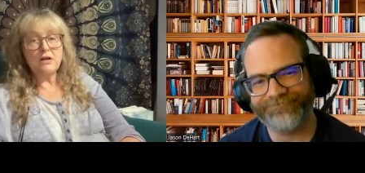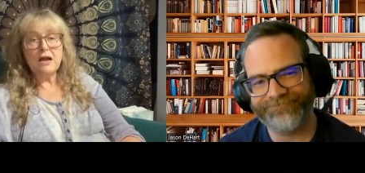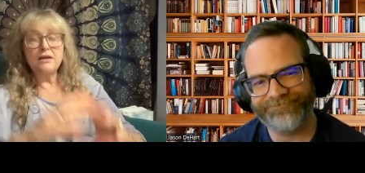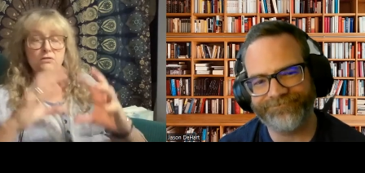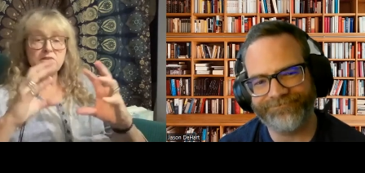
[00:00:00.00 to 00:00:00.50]
Speaker 1: the
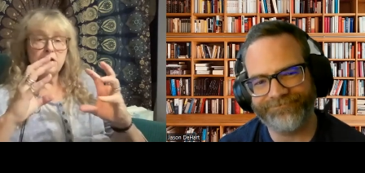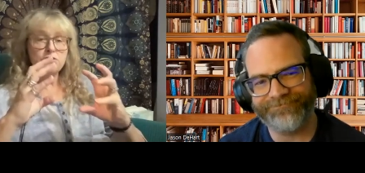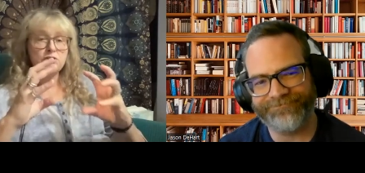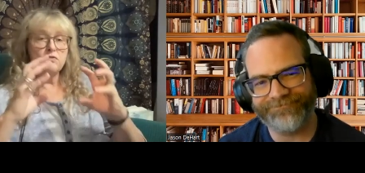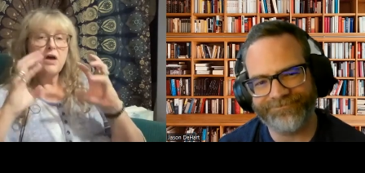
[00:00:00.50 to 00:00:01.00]

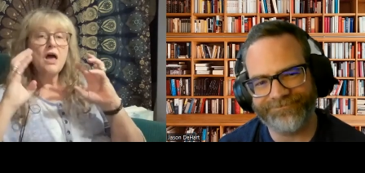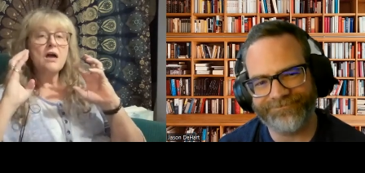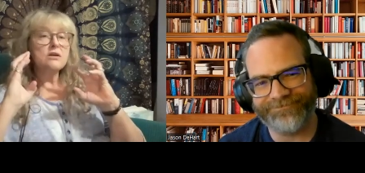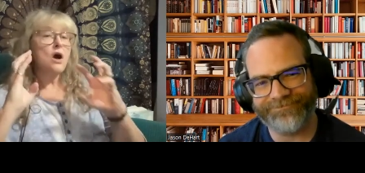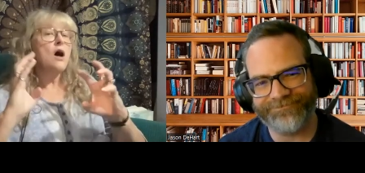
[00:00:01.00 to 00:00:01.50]
connotation of
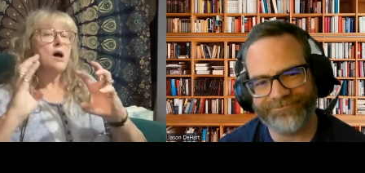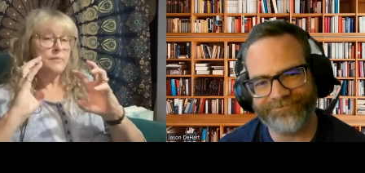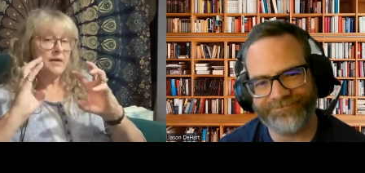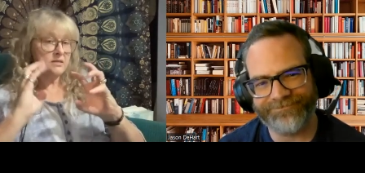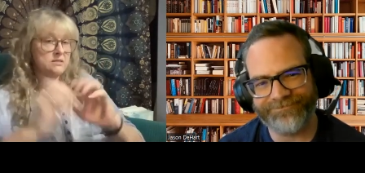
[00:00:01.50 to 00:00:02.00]

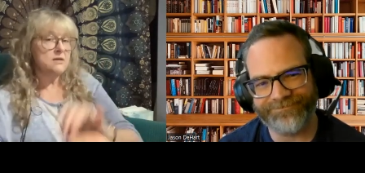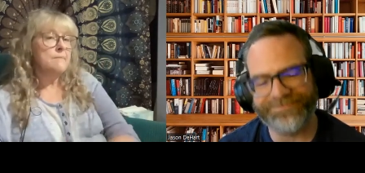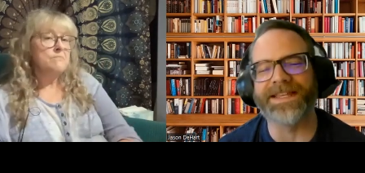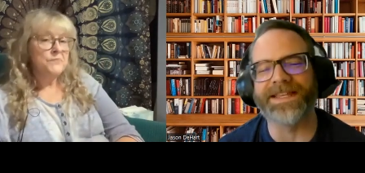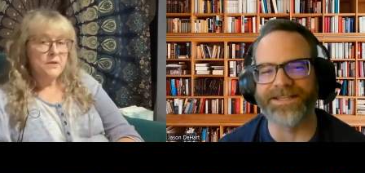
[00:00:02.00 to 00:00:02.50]
comics
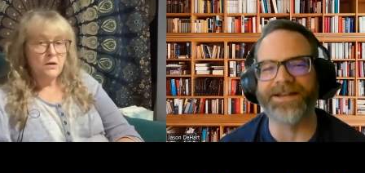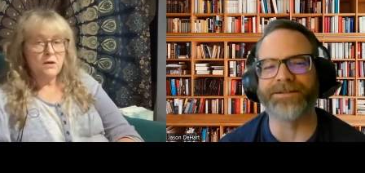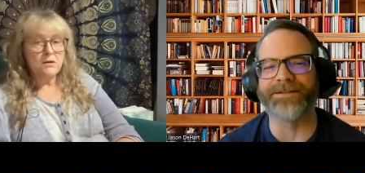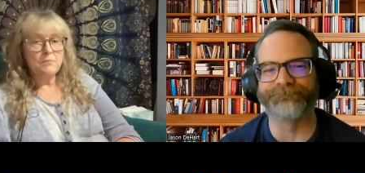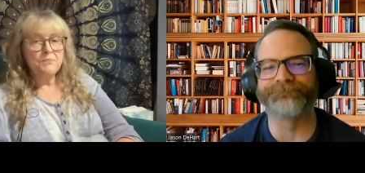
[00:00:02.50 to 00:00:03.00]

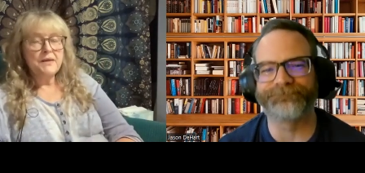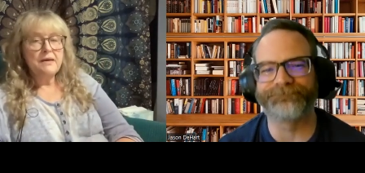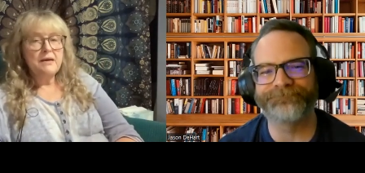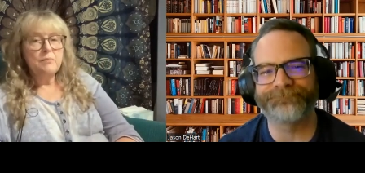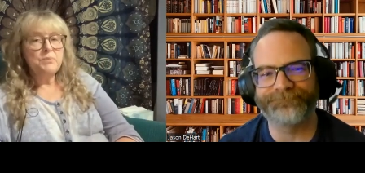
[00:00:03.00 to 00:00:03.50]
on them.
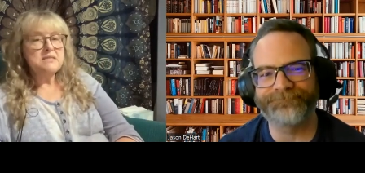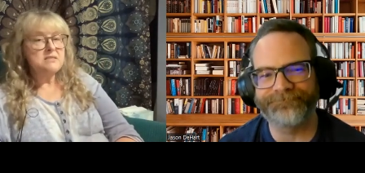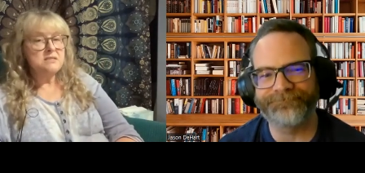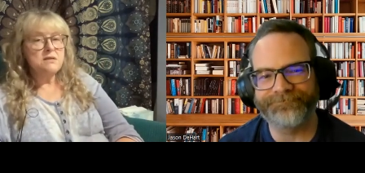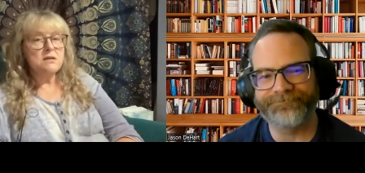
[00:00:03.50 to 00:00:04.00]
But
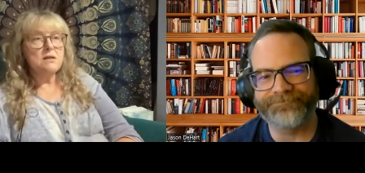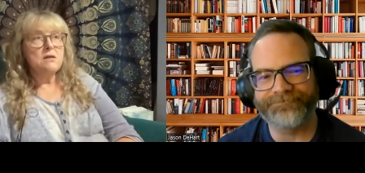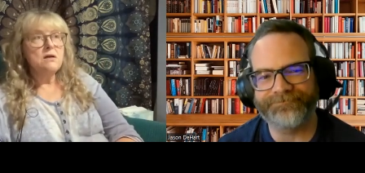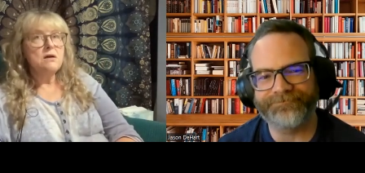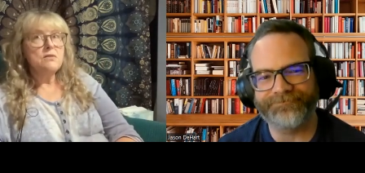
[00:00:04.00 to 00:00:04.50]

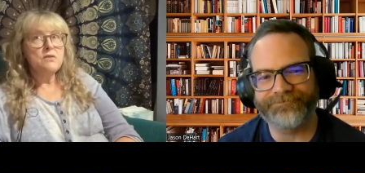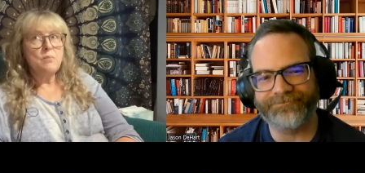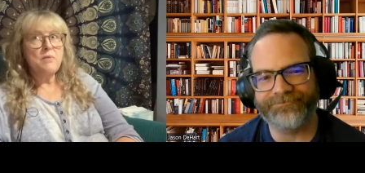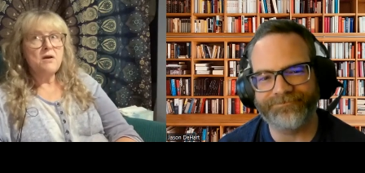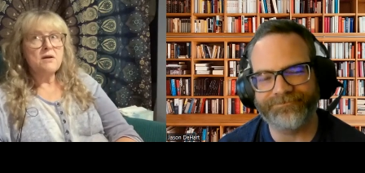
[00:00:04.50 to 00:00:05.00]
still, the
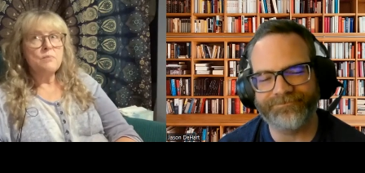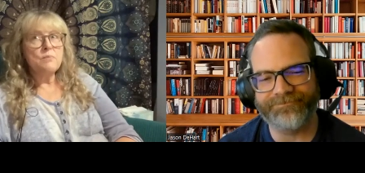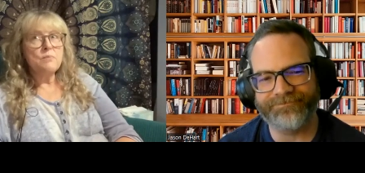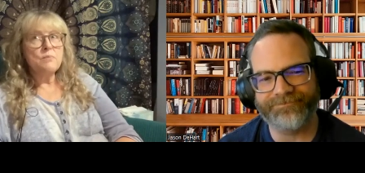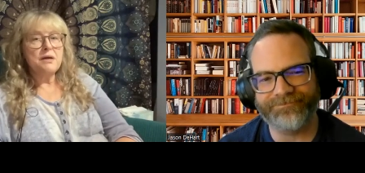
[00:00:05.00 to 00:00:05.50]
American
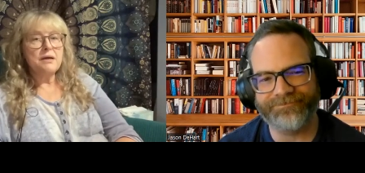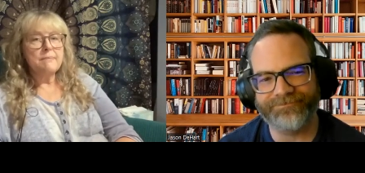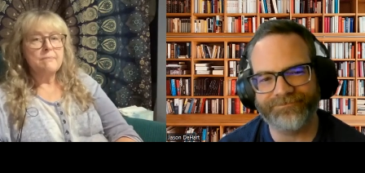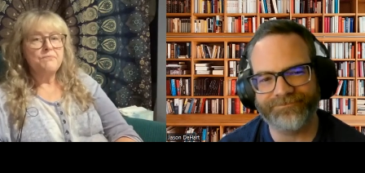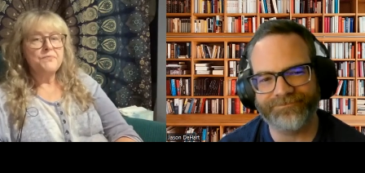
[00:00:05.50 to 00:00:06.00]
public
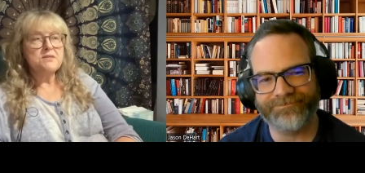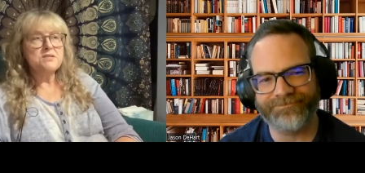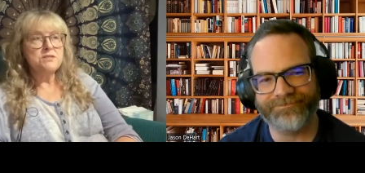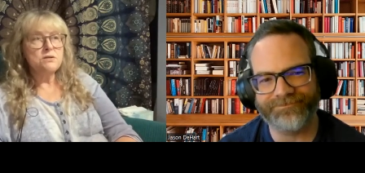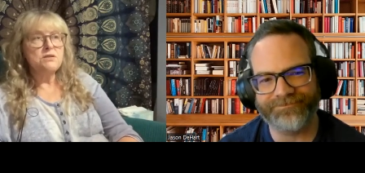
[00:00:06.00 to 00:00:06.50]
is
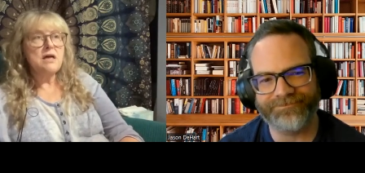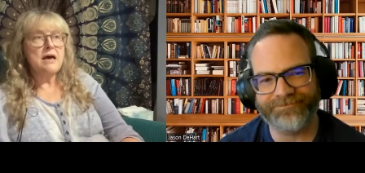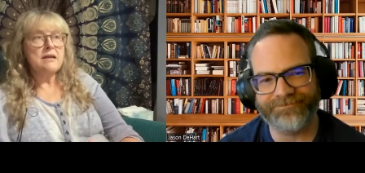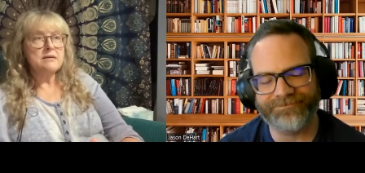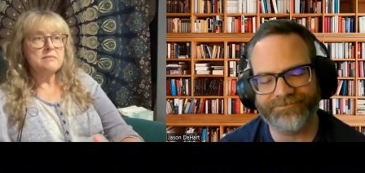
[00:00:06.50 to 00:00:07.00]
still
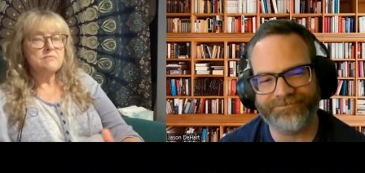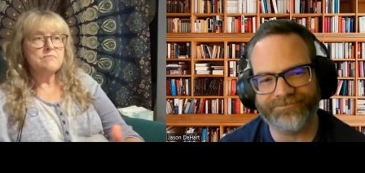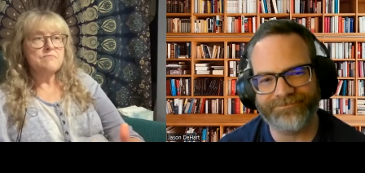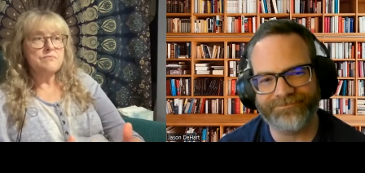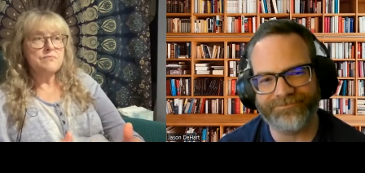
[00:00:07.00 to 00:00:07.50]
not
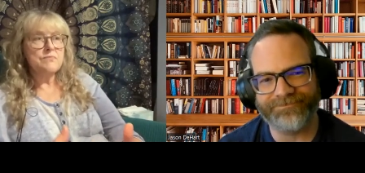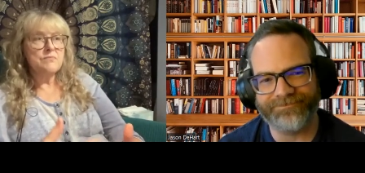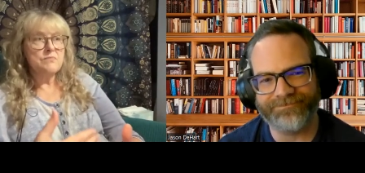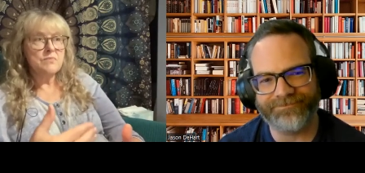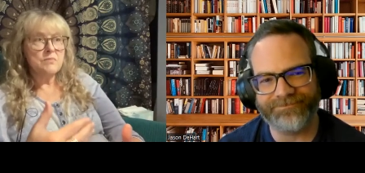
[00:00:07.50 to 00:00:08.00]

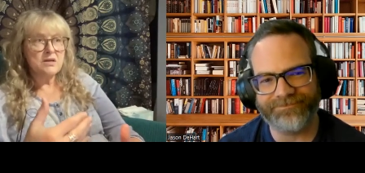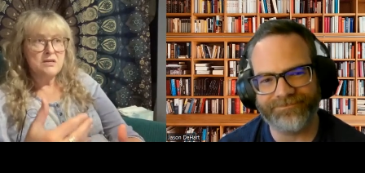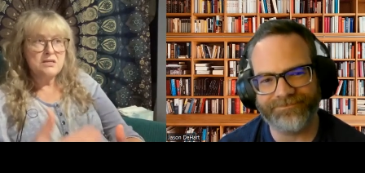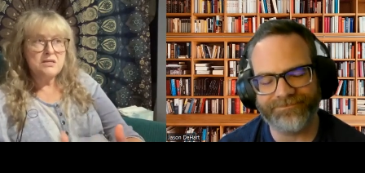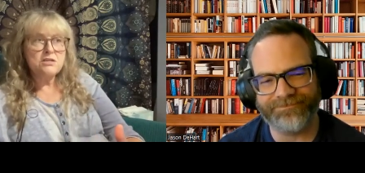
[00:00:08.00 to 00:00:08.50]

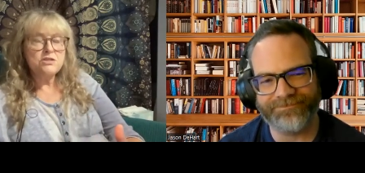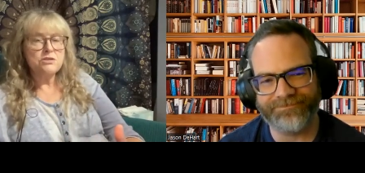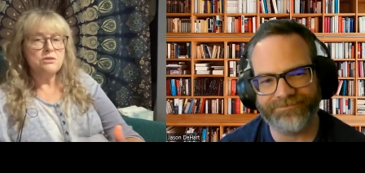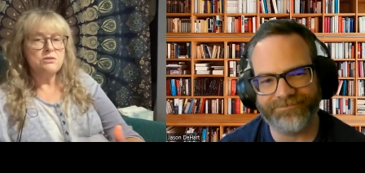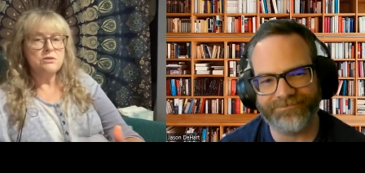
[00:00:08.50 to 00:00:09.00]

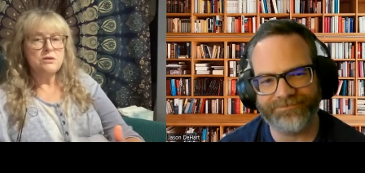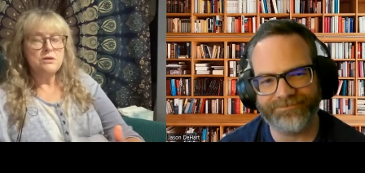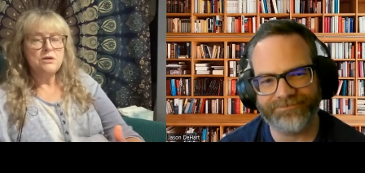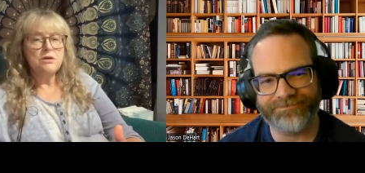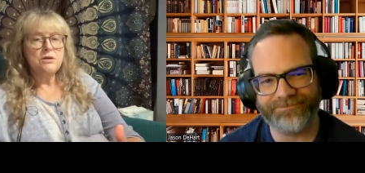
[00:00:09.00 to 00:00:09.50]
conditioned
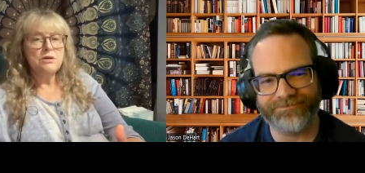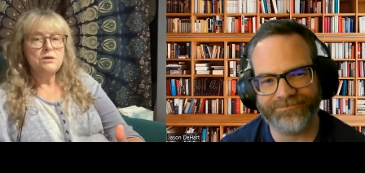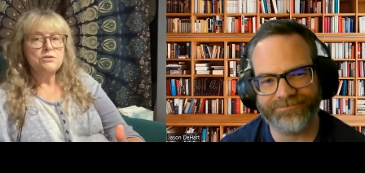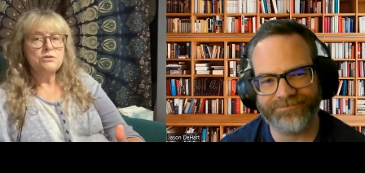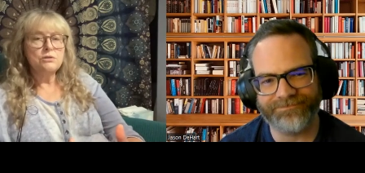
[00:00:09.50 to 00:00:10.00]

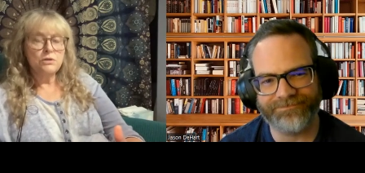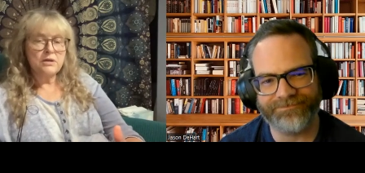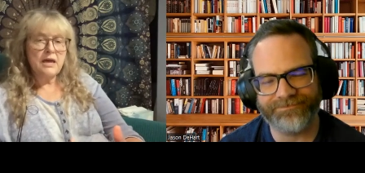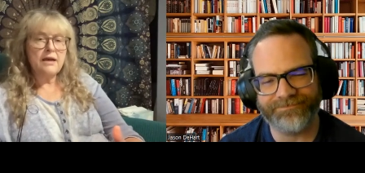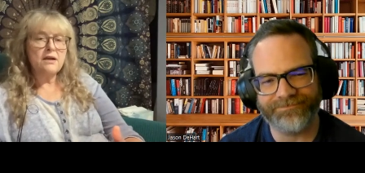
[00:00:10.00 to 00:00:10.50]
to
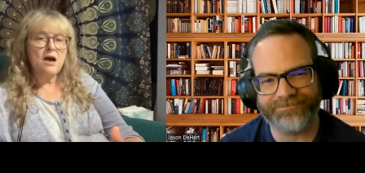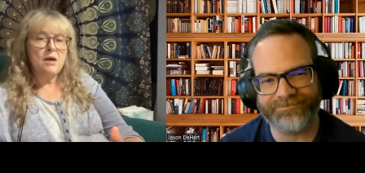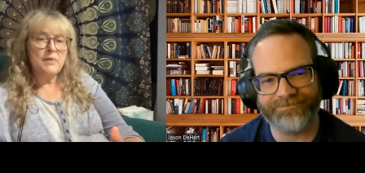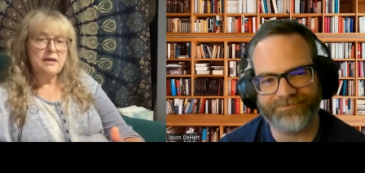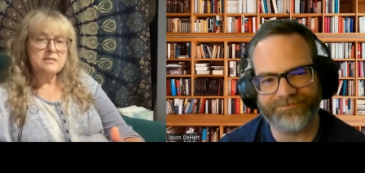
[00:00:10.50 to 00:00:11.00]
look at
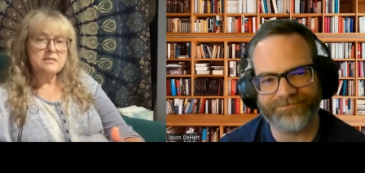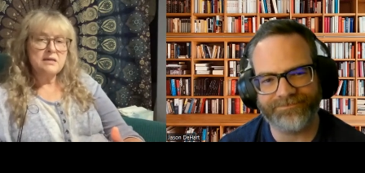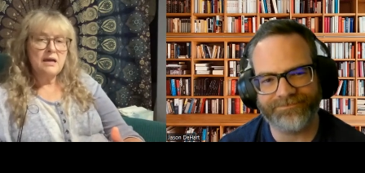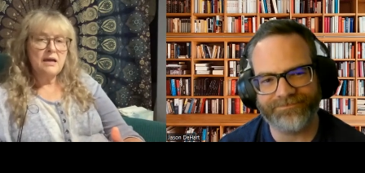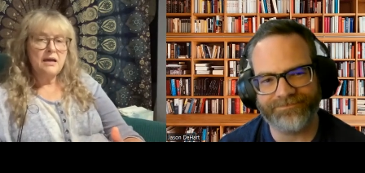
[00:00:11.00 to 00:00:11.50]
comics
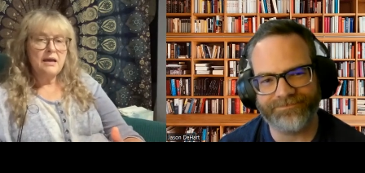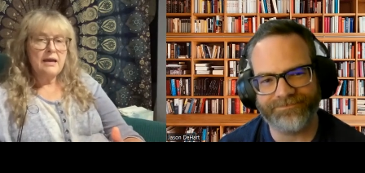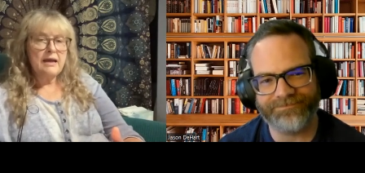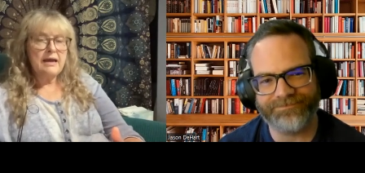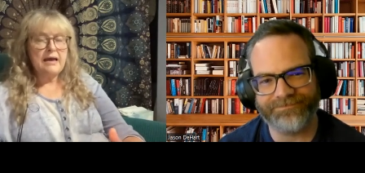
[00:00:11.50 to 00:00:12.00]

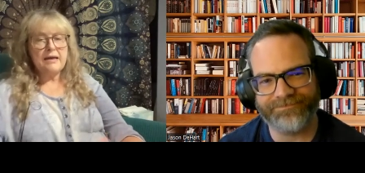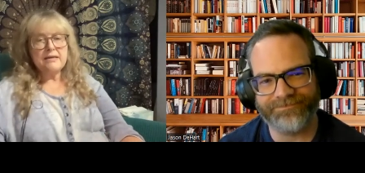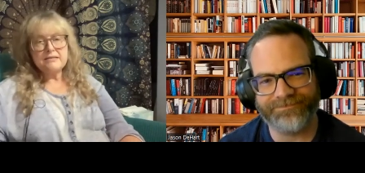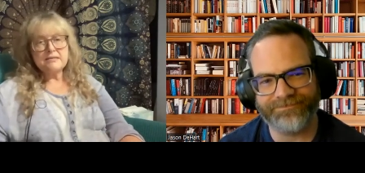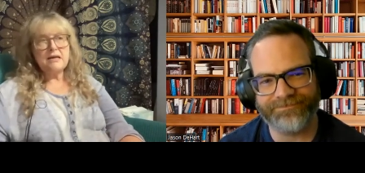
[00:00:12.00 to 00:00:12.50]

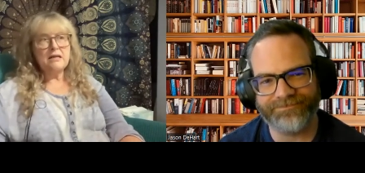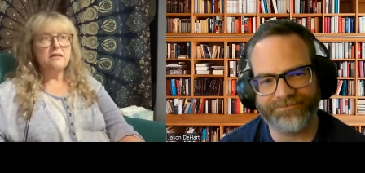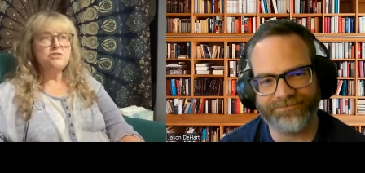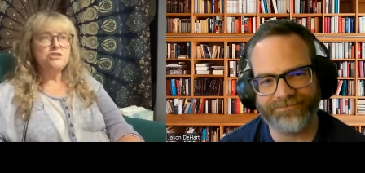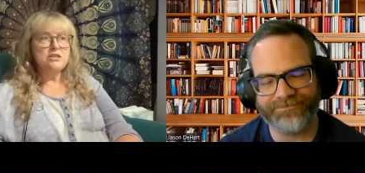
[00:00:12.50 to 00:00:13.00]
as a
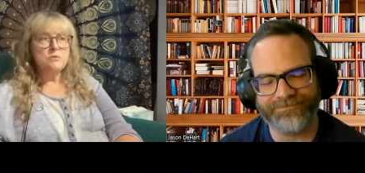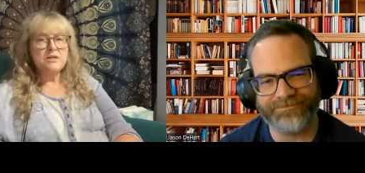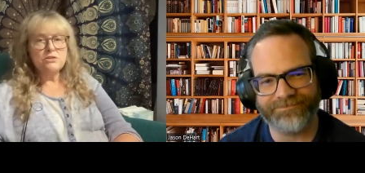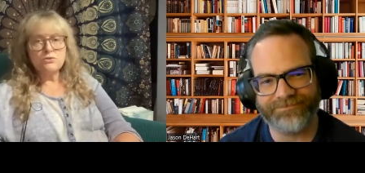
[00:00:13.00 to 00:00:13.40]
legitimate